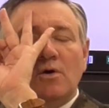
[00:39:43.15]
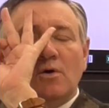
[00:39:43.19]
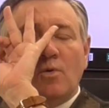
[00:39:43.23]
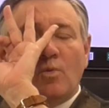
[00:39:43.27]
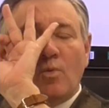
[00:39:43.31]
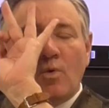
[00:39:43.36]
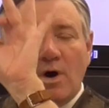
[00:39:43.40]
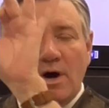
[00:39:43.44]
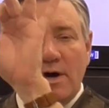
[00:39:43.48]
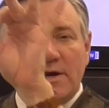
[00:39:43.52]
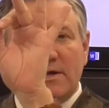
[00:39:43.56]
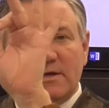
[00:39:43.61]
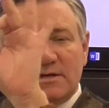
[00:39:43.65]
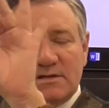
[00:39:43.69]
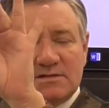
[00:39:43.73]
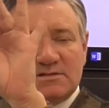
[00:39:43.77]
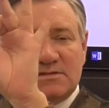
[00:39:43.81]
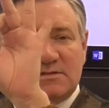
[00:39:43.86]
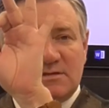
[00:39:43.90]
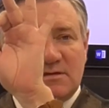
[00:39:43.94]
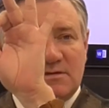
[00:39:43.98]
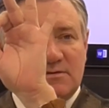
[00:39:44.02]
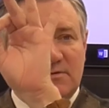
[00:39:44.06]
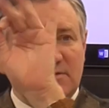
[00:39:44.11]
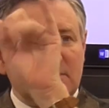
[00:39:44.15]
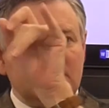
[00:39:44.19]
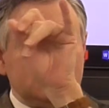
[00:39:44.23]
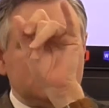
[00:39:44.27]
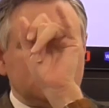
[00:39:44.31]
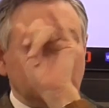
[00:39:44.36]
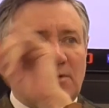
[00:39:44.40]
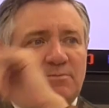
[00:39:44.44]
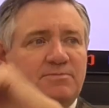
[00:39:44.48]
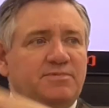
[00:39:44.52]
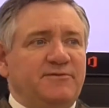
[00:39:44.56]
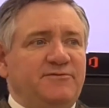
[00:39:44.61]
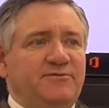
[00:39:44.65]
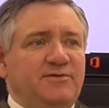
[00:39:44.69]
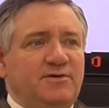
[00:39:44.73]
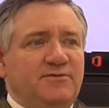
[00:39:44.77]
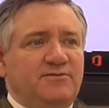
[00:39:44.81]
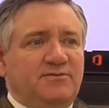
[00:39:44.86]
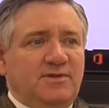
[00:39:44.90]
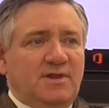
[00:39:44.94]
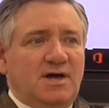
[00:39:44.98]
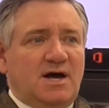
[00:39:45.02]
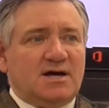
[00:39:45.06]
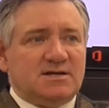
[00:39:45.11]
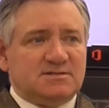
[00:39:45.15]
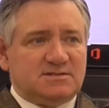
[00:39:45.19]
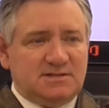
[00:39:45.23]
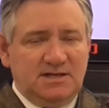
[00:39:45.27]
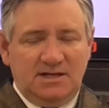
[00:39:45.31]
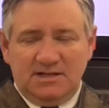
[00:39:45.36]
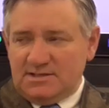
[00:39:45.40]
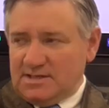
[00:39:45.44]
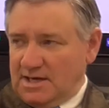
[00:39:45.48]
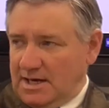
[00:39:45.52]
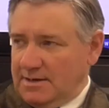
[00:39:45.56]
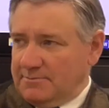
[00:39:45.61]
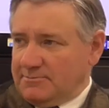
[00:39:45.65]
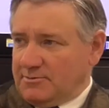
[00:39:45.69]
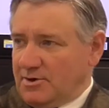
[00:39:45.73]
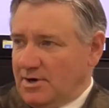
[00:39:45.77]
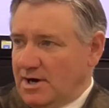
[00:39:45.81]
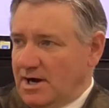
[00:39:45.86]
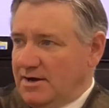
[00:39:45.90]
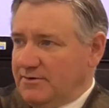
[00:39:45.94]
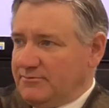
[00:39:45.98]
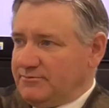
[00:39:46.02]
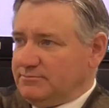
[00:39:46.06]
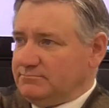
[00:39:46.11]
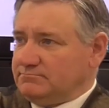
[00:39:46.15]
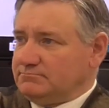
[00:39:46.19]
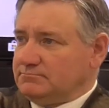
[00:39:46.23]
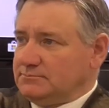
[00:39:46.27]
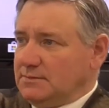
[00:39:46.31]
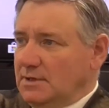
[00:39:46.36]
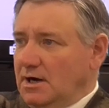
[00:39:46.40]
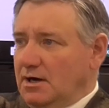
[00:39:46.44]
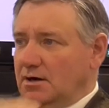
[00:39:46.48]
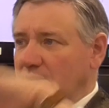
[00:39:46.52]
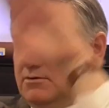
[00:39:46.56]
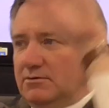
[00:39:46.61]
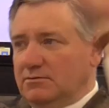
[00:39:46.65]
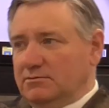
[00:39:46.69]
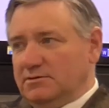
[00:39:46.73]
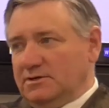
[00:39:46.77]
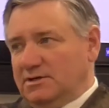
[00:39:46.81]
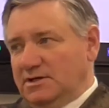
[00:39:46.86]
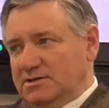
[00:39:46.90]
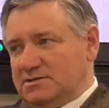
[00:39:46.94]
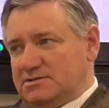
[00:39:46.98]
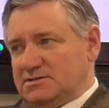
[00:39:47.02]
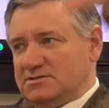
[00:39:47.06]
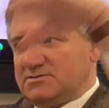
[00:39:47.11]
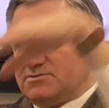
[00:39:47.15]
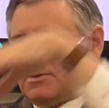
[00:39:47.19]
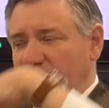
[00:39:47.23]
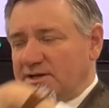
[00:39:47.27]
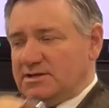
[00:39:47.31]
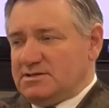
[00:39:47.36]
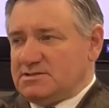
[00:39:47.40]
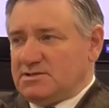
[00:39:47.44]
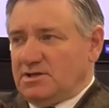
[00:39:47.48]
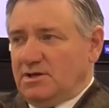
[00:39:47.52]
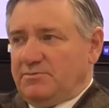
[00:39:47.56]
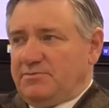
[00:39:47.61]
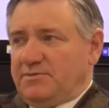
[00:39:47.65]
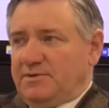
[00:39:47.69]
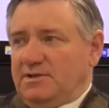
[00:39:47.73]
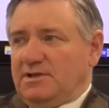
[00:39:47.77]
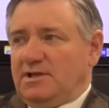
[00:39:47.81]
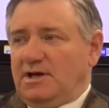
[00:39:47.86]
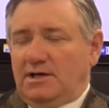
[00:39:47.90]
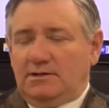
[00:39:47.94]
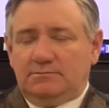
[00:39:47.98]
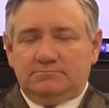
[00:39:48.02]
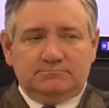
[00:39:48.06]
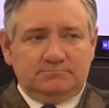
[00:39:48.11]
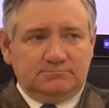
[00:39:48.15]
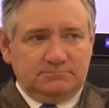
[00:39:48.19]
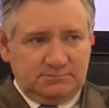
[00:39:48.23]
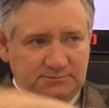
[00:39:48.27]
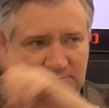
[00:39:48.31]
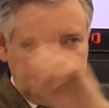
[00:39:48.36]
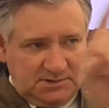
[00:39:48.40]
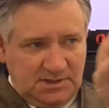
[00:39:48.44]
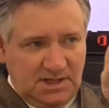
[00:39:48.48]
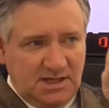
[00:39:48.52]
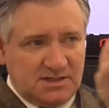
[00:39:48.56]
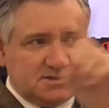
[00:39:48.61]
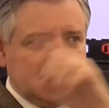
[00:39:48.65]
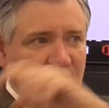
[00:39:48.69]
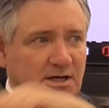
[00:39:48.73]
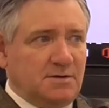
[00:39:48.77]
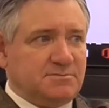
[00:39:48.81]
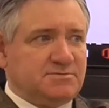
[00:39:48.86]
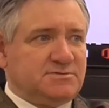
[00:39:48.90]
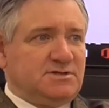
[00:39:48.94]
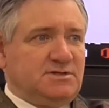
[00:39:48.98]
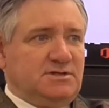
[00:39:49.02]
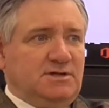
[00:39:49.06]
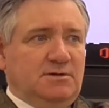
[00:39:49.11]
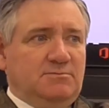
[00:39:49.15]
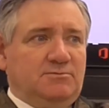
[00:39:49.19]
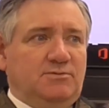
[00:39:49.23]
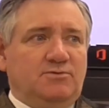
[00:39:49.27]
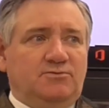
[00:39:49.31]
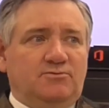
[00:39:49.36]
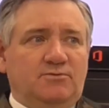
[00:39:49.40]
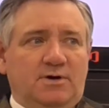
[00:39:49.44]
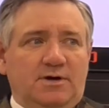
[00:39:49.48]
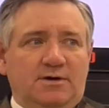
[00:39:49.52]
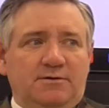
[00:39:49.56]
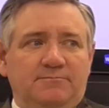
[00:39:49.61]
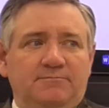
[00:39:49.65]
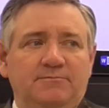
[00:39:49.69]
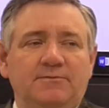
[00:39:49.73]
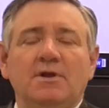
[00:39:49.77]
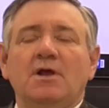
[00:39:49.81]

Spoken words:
One is the slope of your velocity time graph. Oh, it's a straight sloping line. That's option number 1.